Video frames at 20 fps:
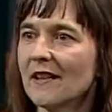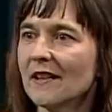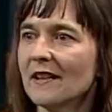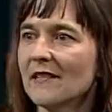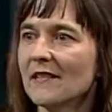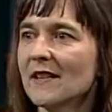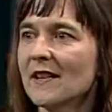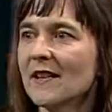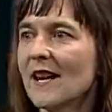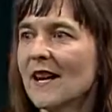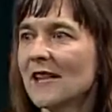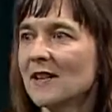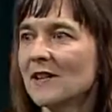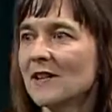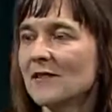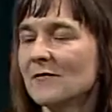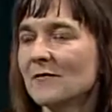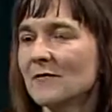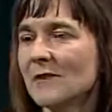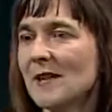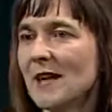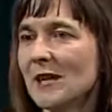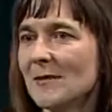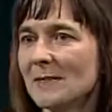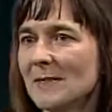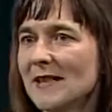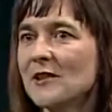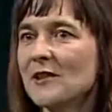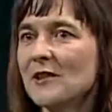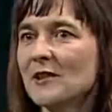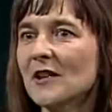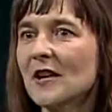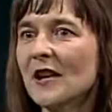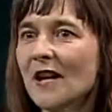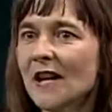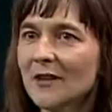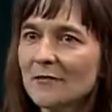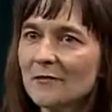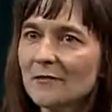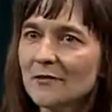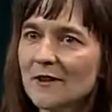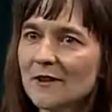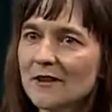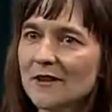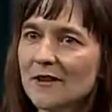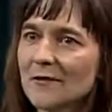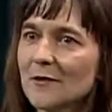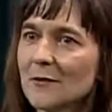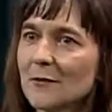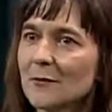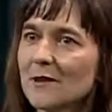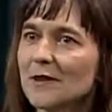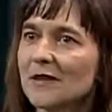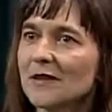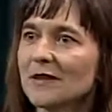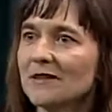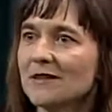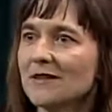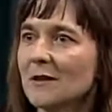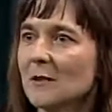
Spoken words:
the kind of inner conflict of the will,